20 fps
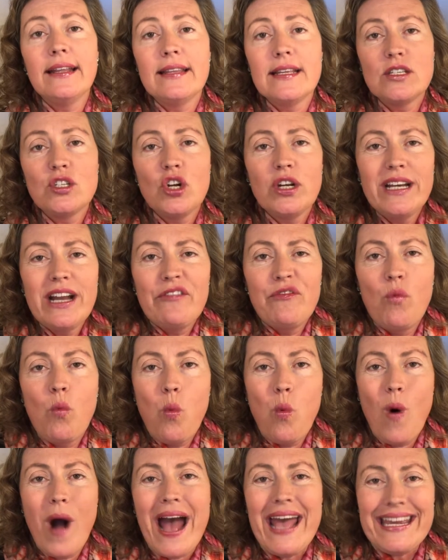There's not enough
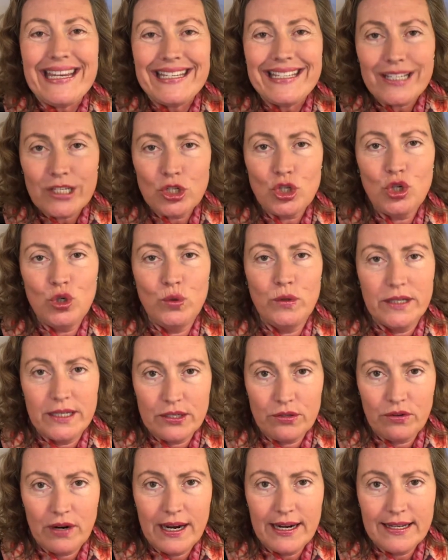weight to it,
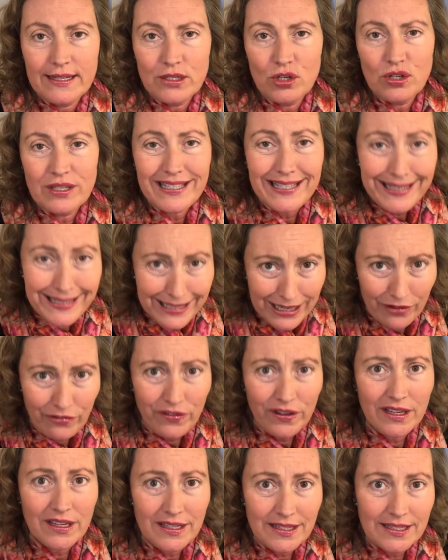right? It's not
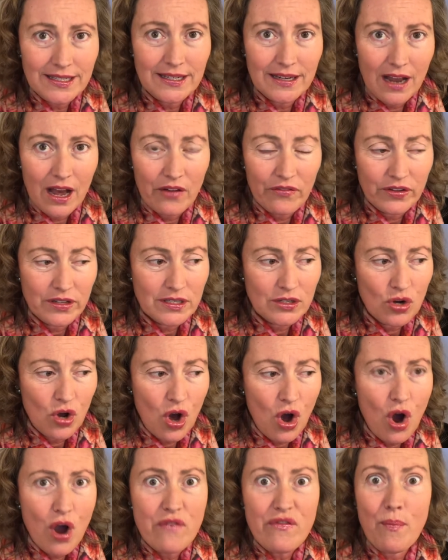significant enough. It's
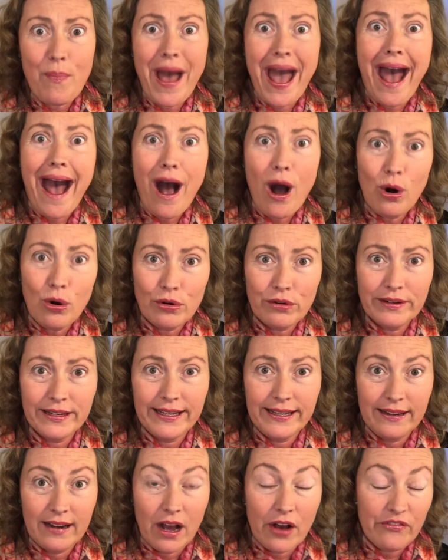not overpowering
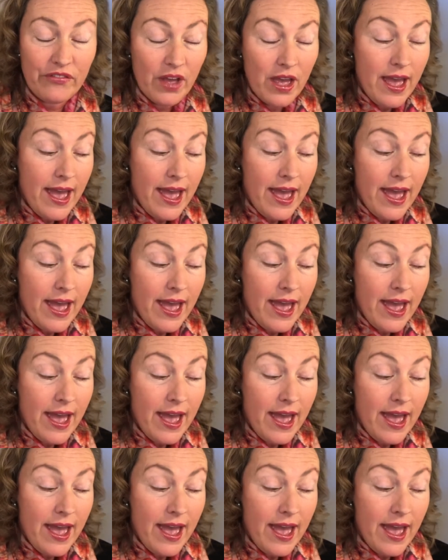enough.